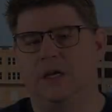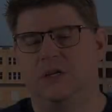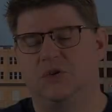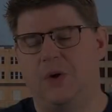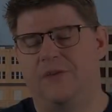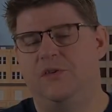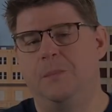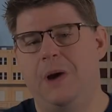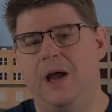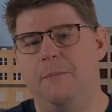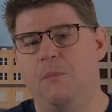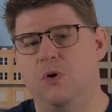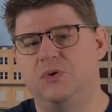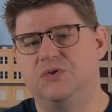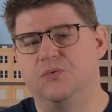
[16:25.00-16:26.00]
So after my
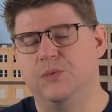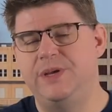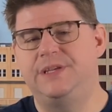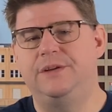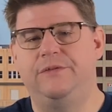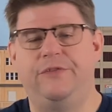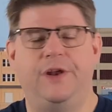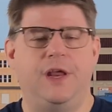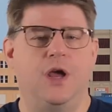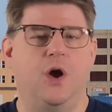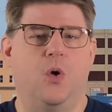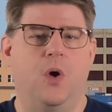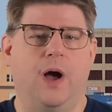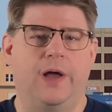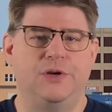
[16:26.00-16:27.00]
most recent
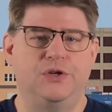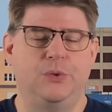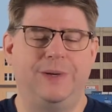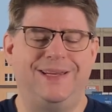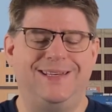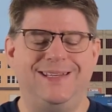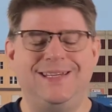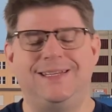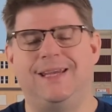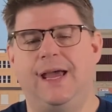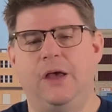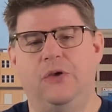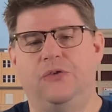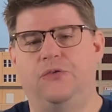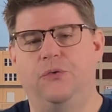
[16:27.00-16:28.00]
video on doing
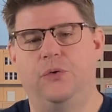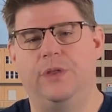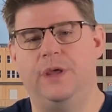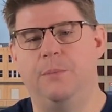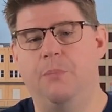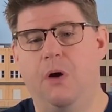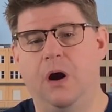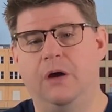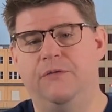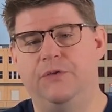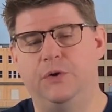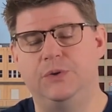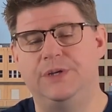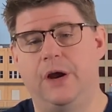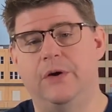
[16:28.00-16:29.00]
details for the
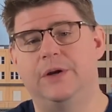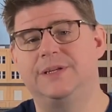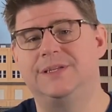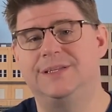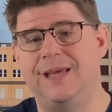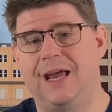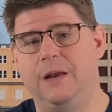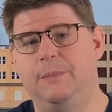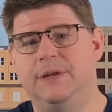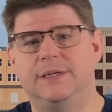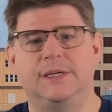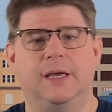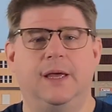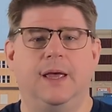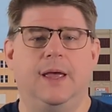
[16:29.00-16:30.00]
Parkview Terrace
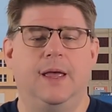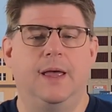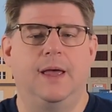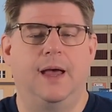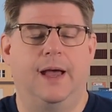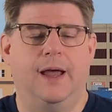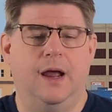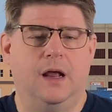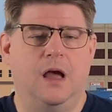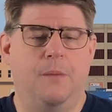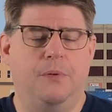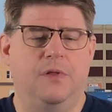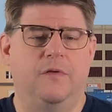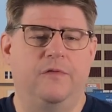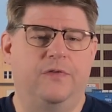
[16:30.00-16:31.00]
tenement, I got a
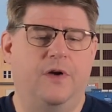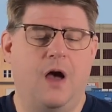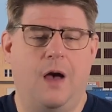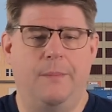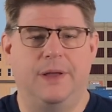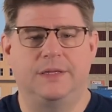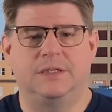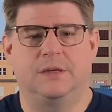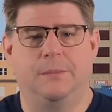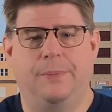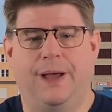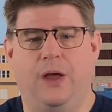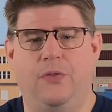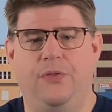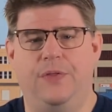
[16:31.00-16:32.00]
couple of comments
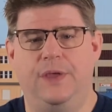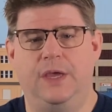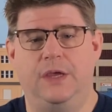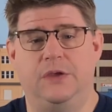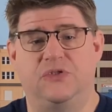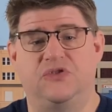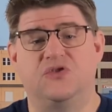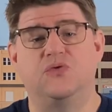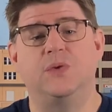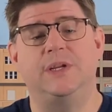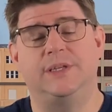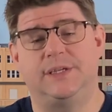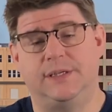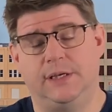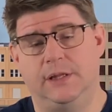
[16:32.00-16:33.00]
about the
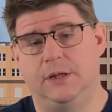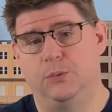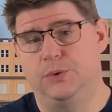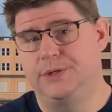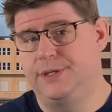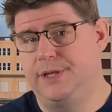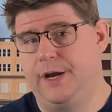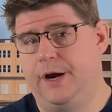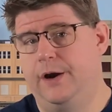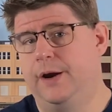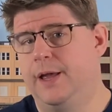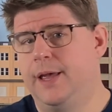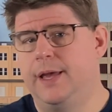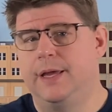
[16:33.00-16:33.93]
street scene that was there.